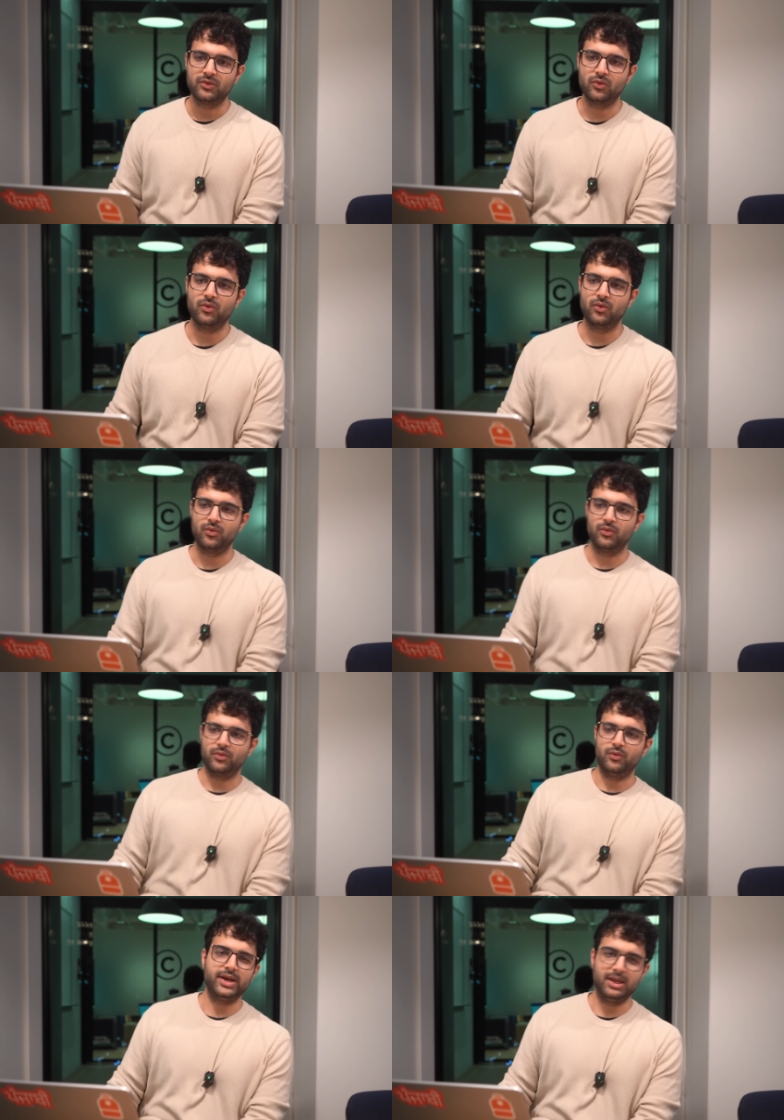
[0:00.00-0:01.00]
So
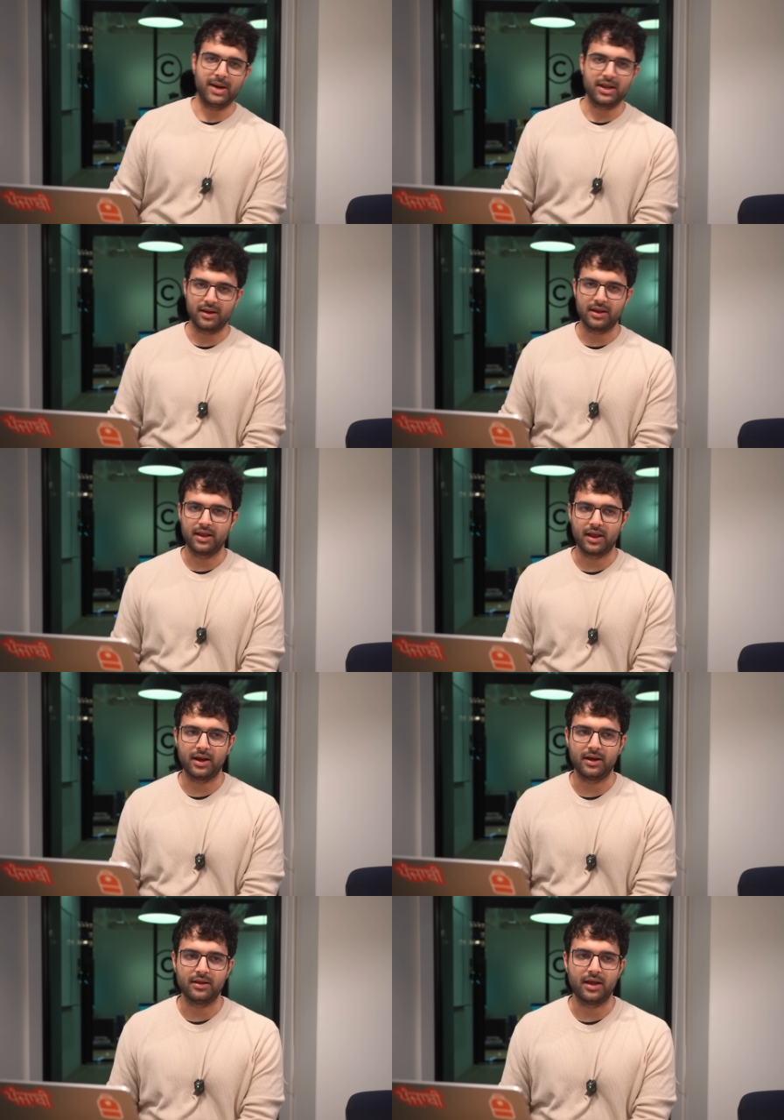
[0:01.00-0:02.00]
no one really batted an eye,
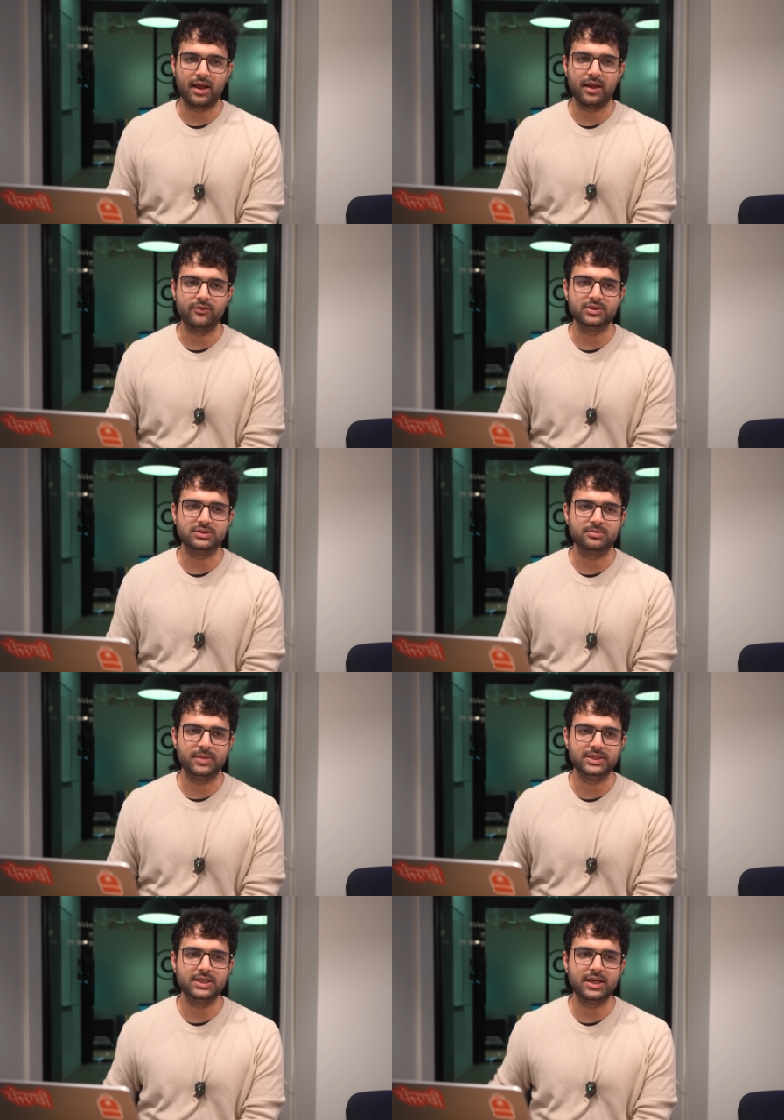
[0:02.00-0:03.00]
and I was
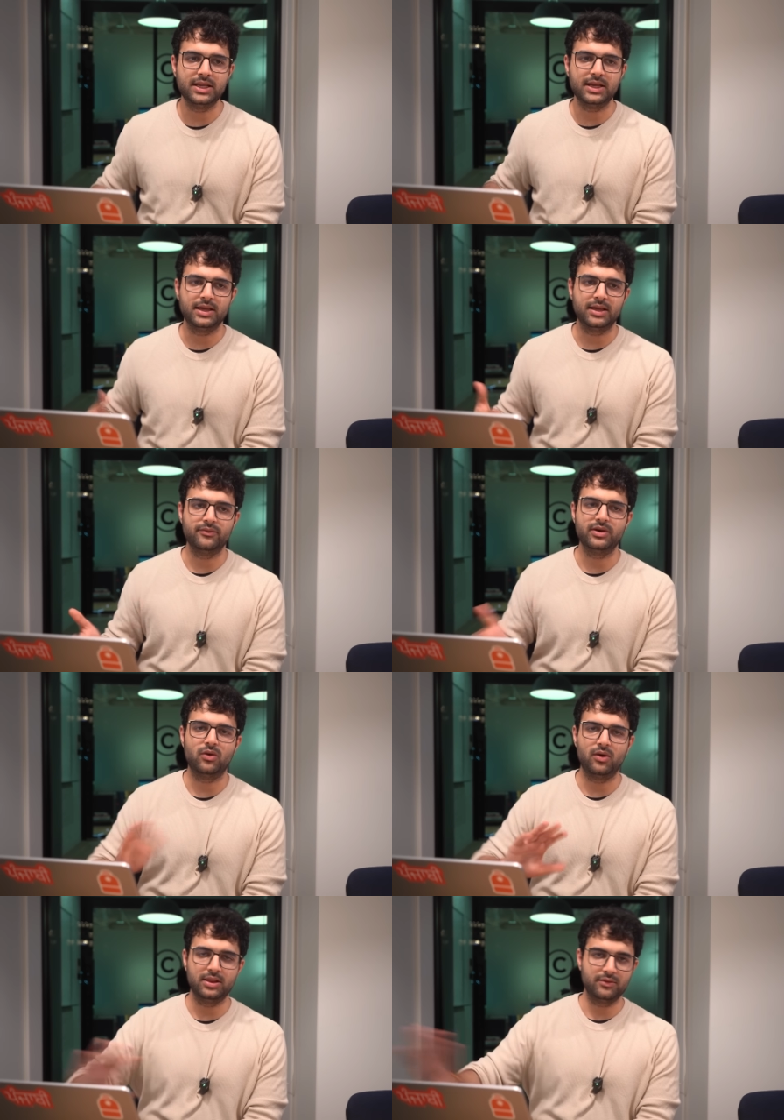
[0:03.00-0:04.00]
basically given all